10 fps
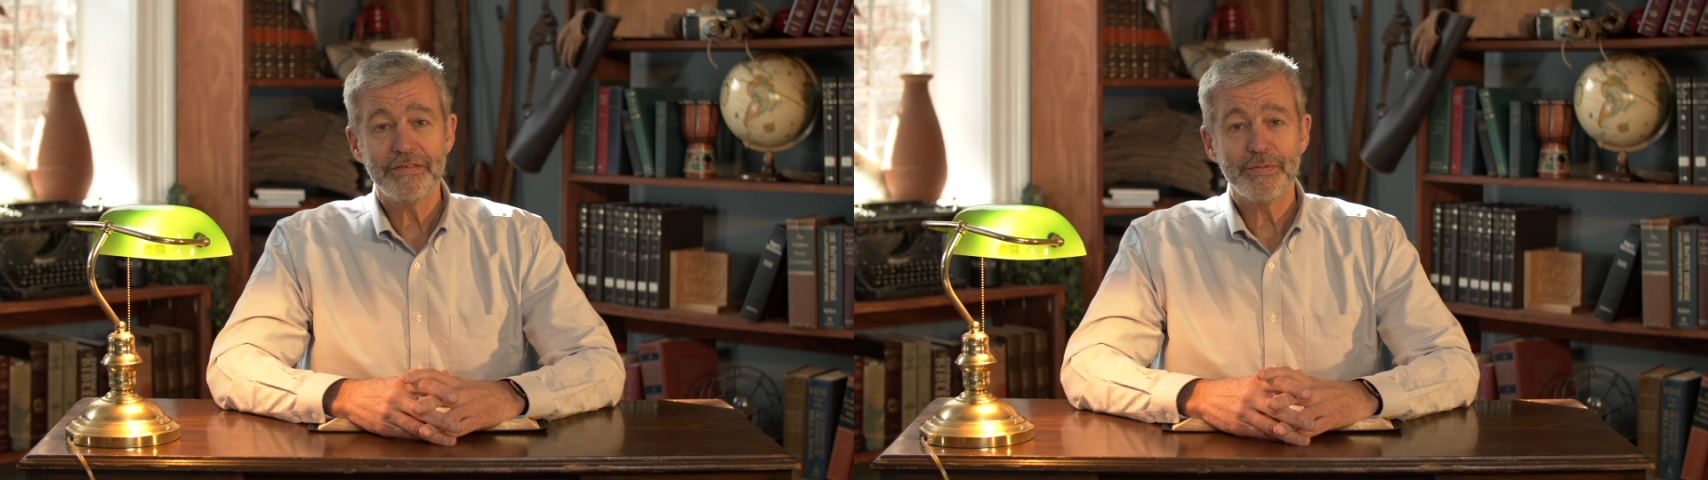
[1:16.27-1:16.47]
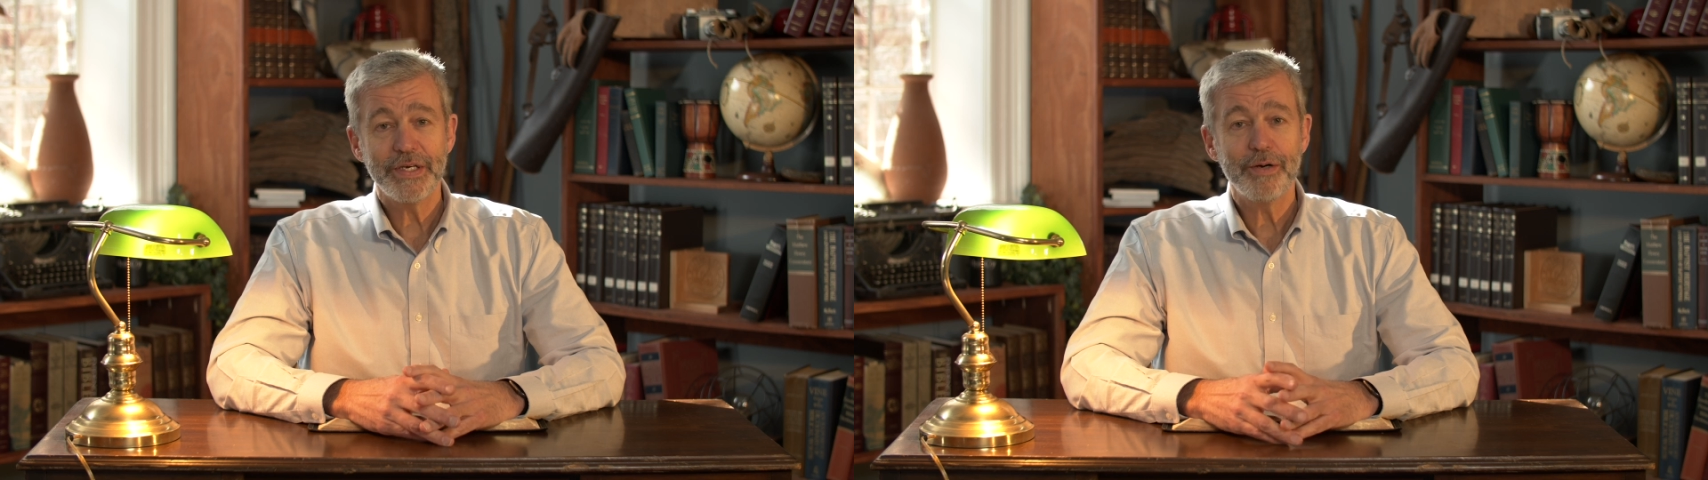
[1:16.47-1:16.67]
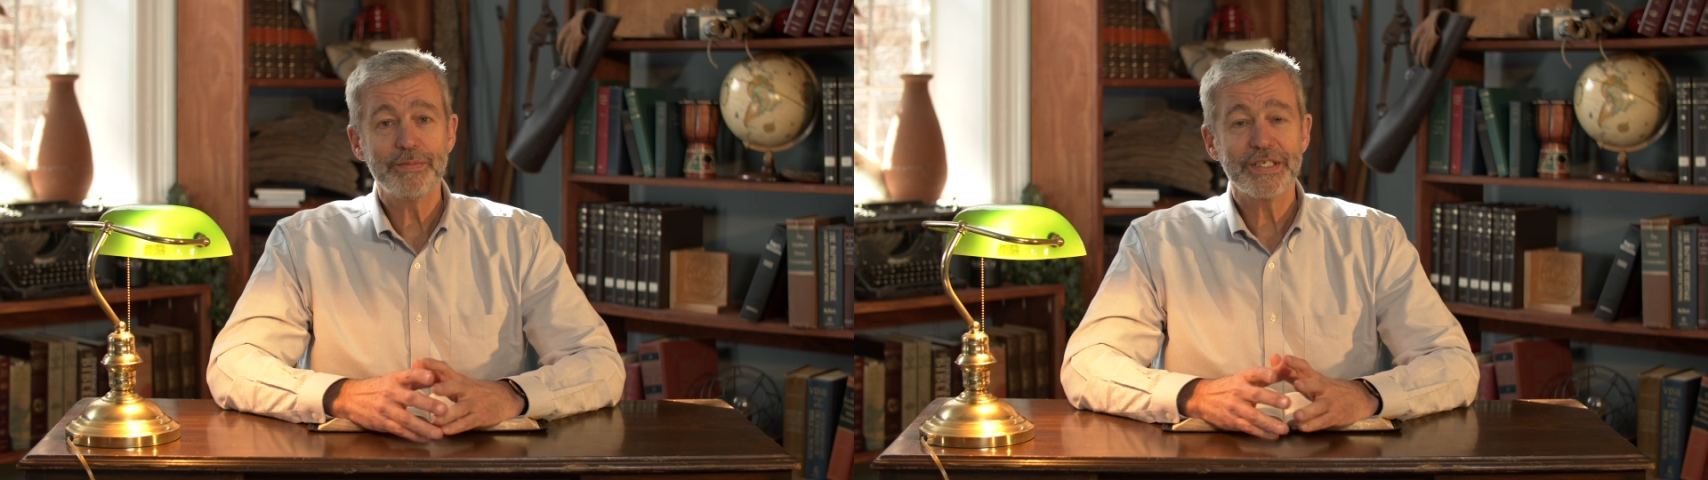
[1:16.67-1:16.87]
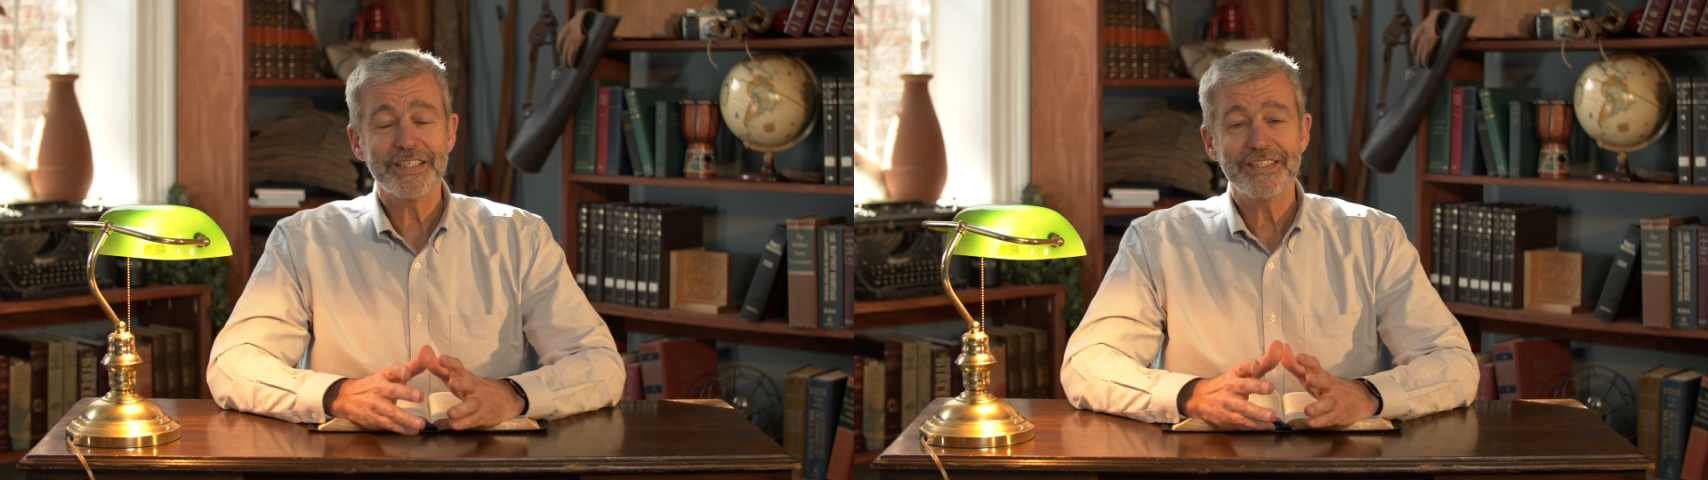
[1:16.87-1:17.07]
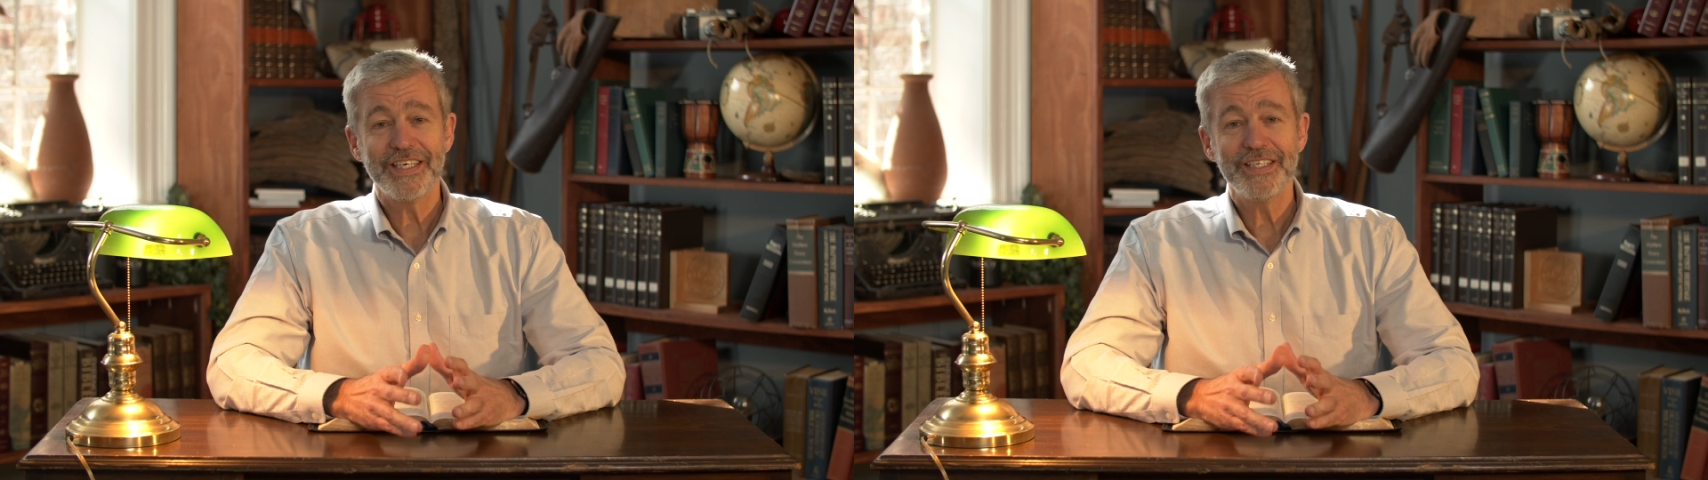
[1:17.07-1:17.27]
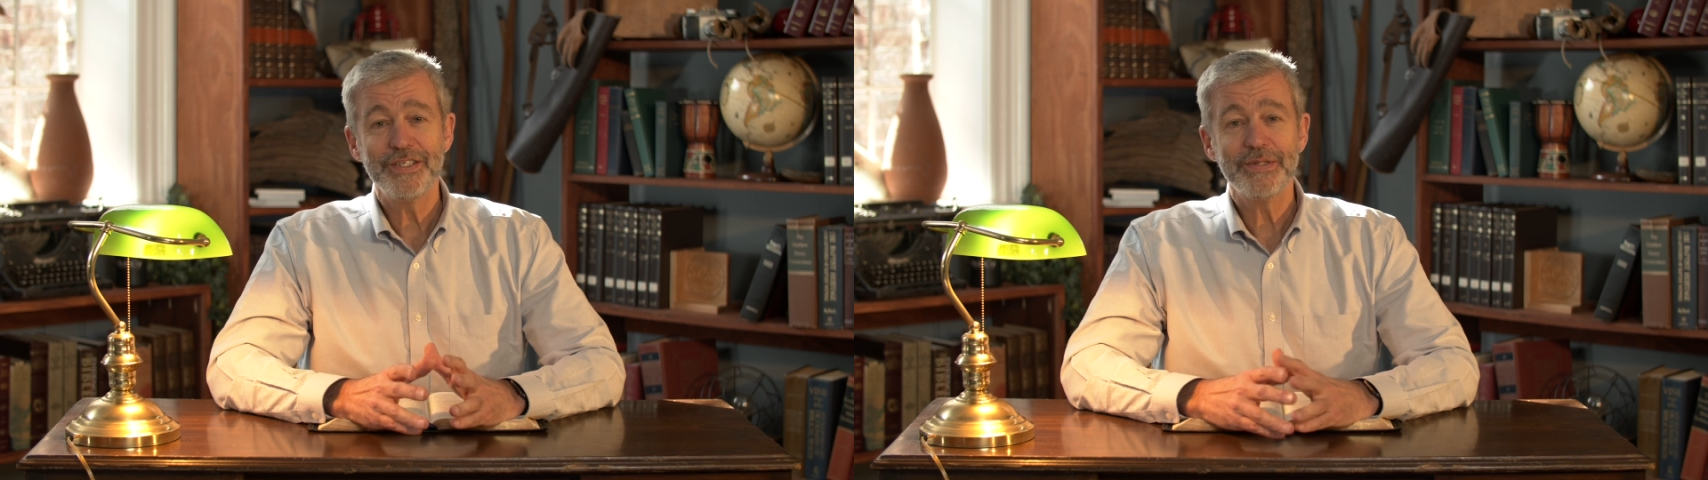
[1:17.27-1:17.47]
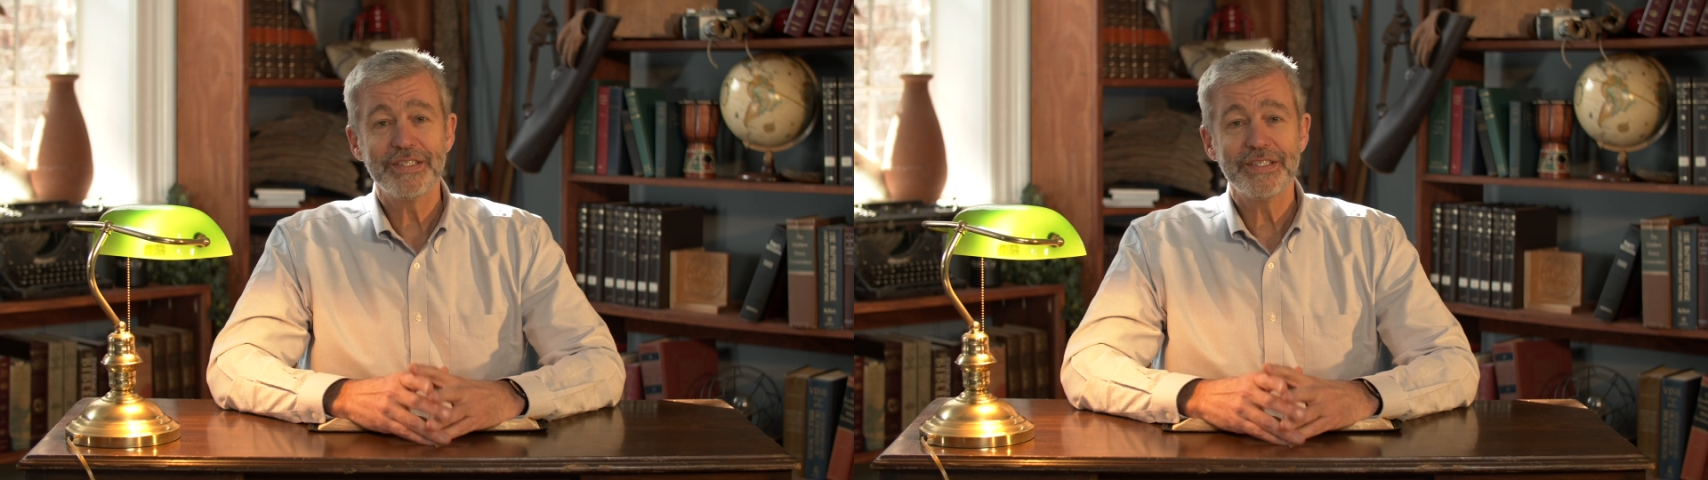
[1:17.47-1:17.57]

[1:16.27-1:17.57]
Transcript: and we hope to continue